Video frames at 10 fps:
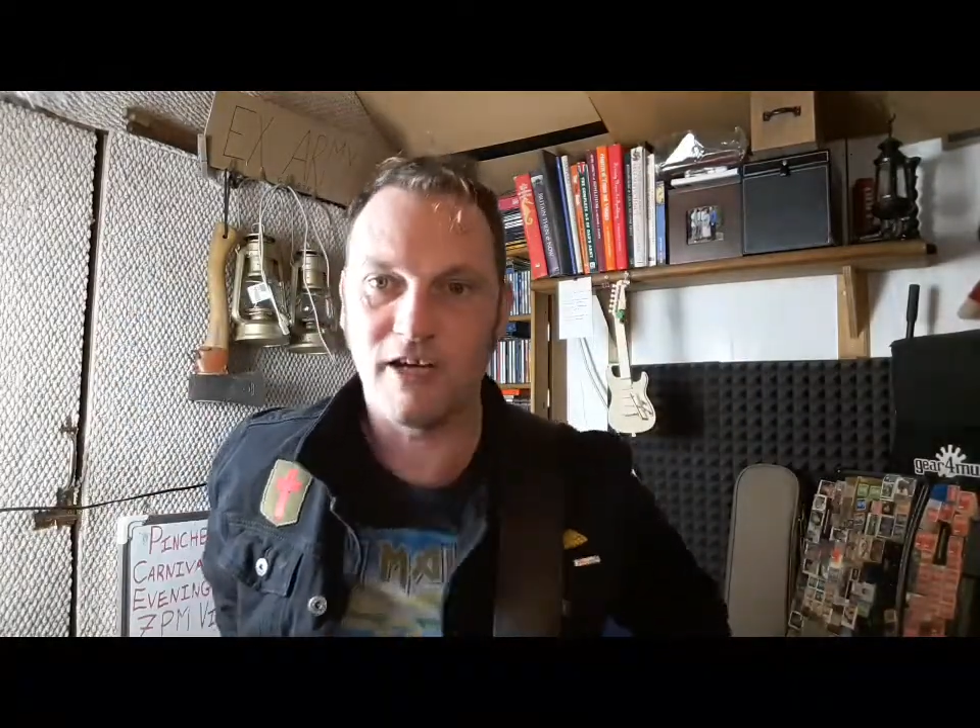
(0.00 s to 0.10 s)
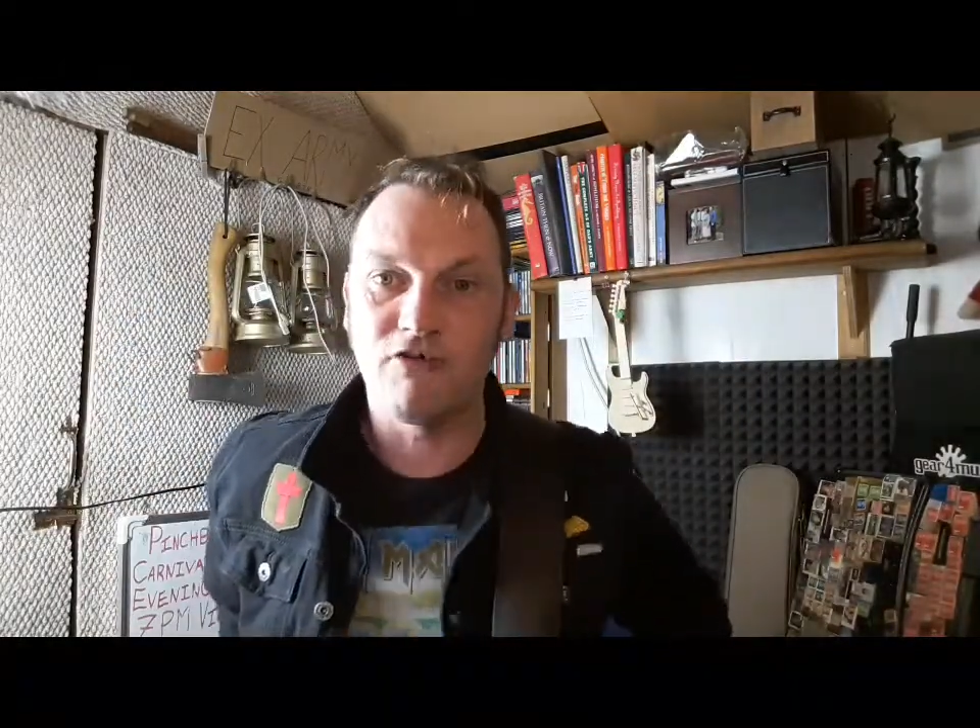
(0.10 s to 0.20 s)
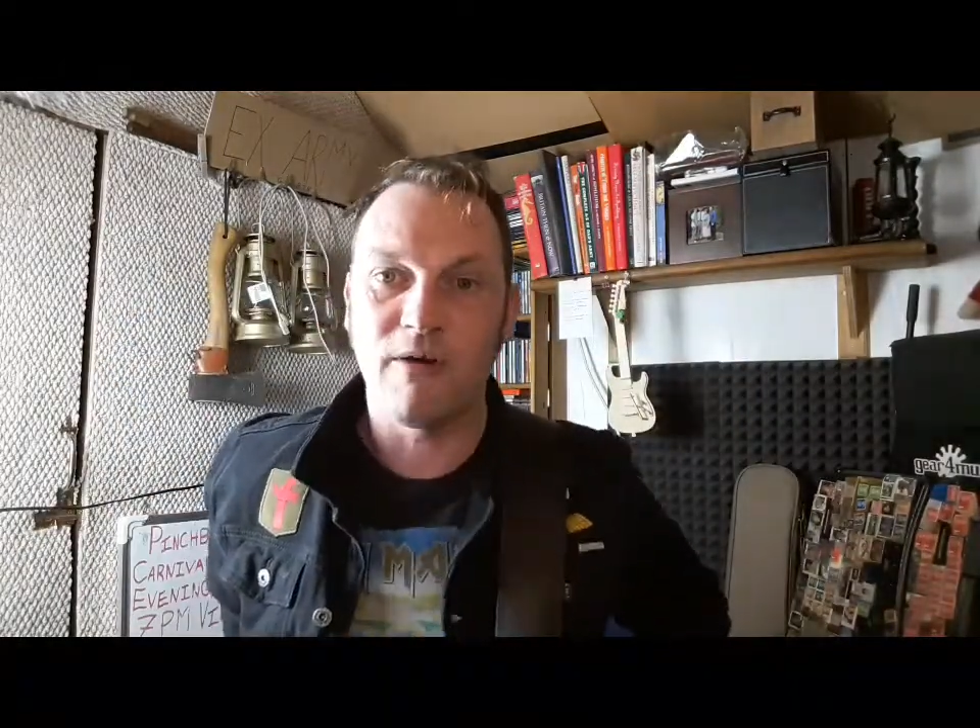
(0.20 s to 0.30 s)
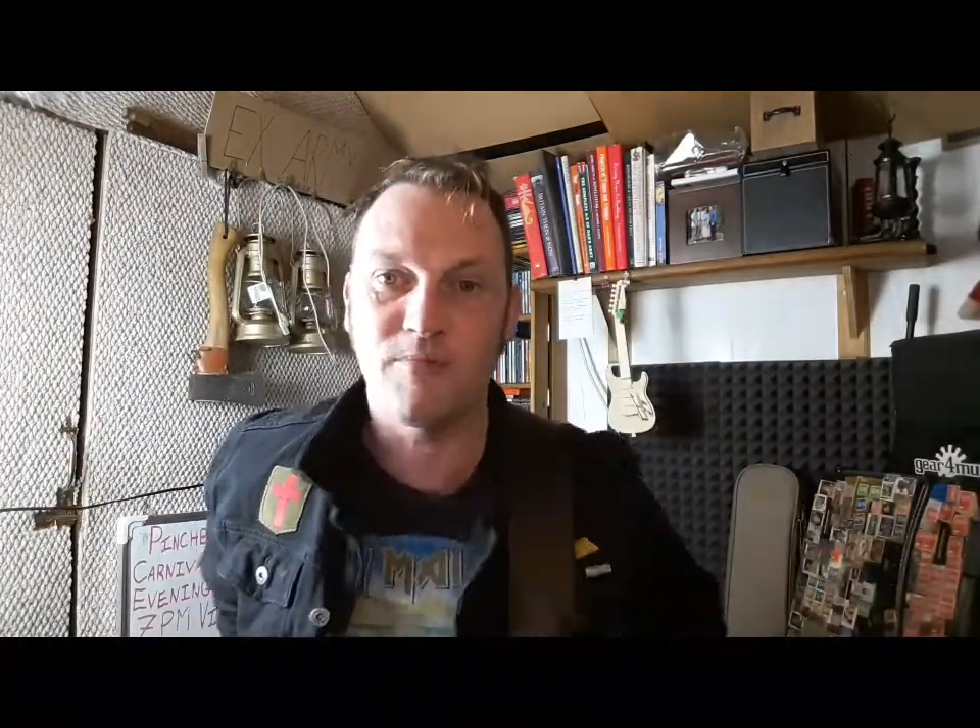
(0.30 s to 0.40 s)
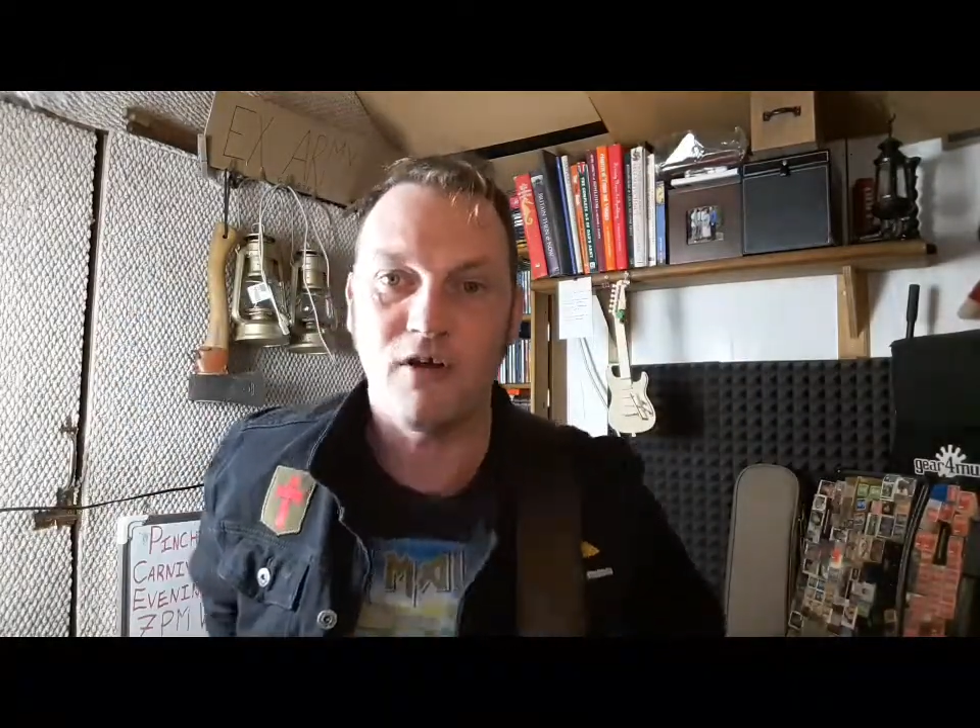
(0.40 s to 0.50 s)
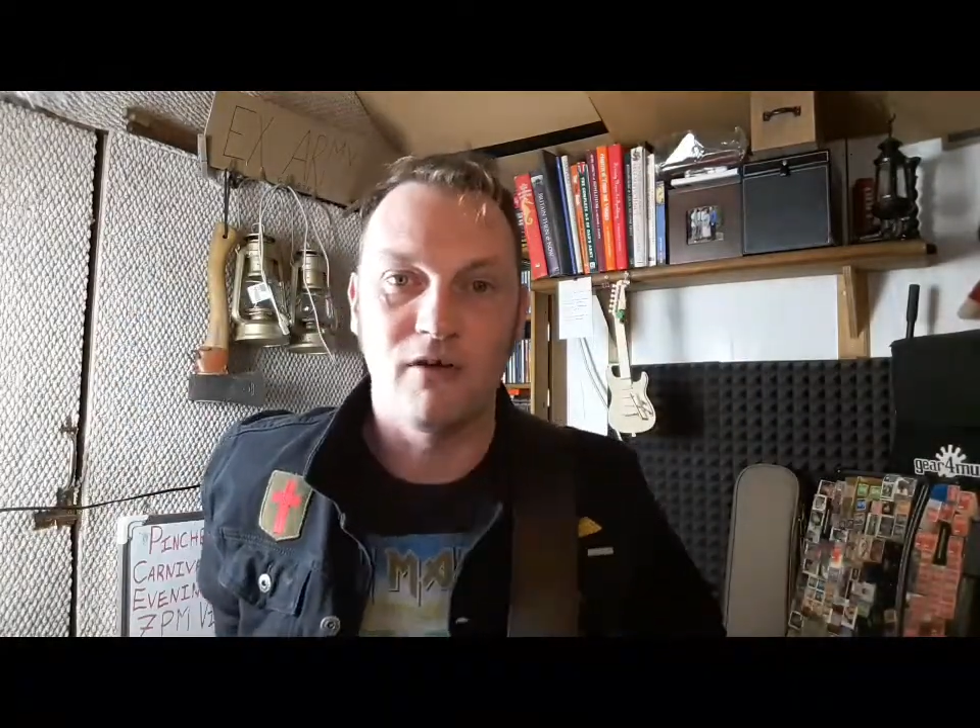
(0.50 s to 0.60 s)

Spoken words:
grips